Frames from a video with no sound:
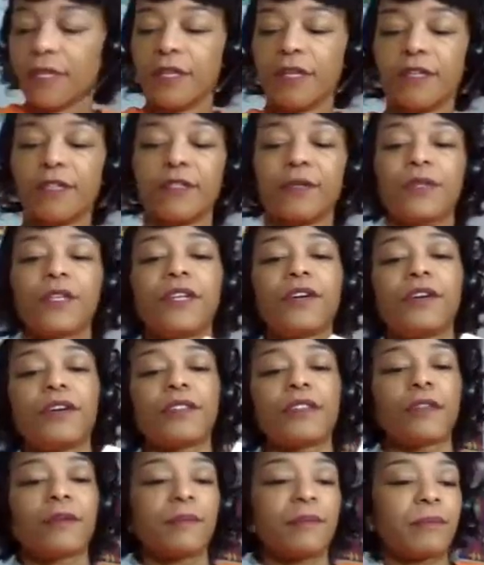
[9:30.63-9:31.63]
So here are
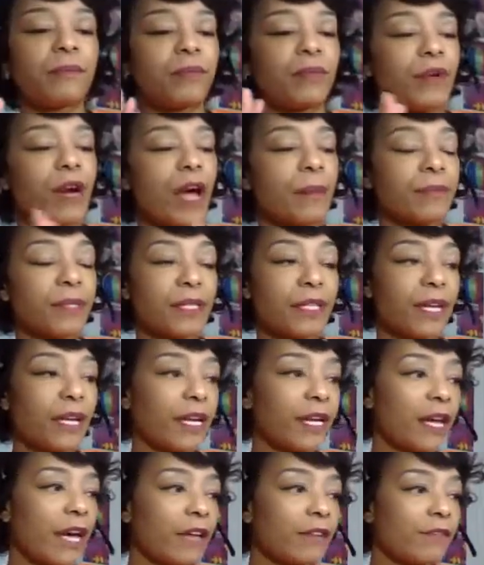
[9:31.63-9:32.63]
the props that
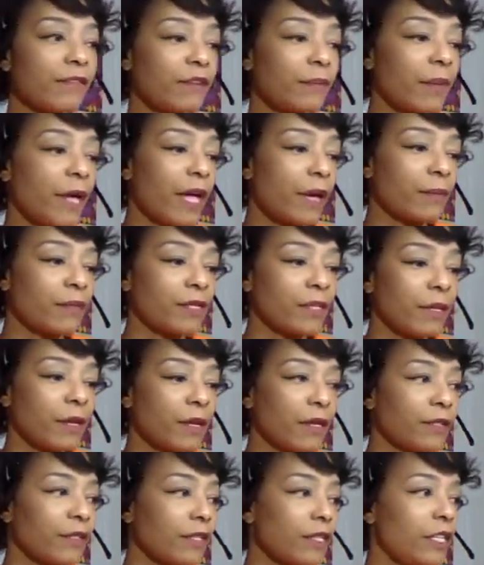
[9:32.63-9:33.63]
I got from Amazon.